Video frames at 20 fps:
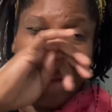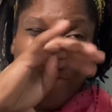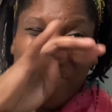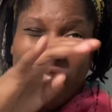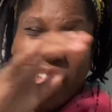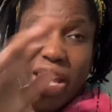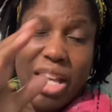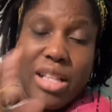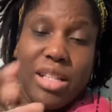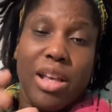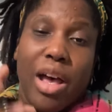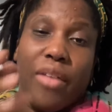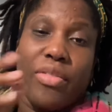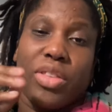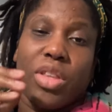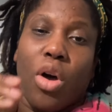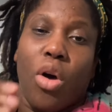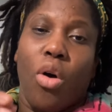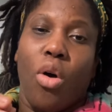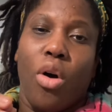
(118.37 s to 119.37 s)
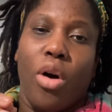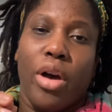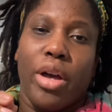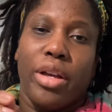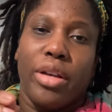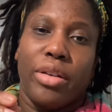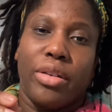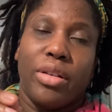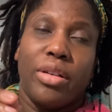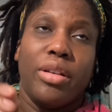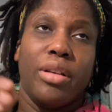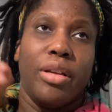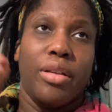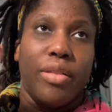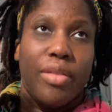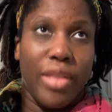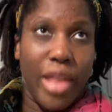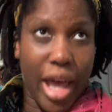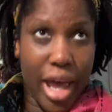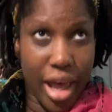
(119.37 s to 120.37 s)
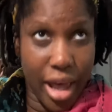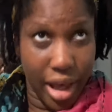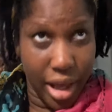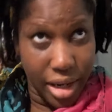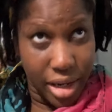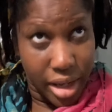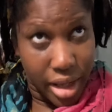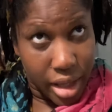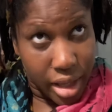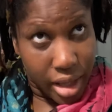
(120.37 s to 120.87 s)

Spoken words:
feeds off the oil that